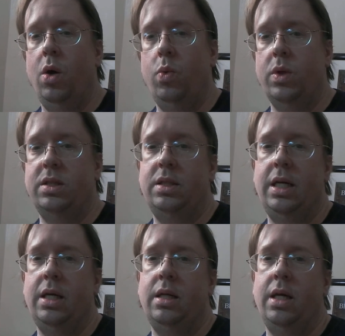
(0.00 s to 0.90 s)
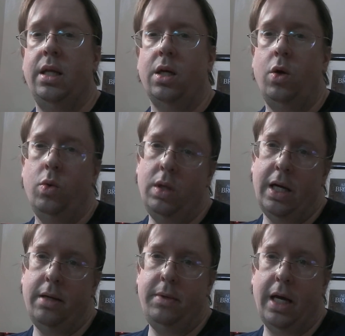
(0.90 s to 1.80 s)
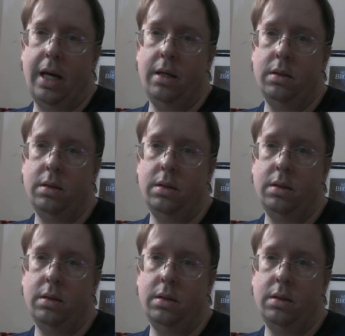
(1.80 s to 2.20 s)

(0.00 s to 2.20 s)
was seen in the cold light of day,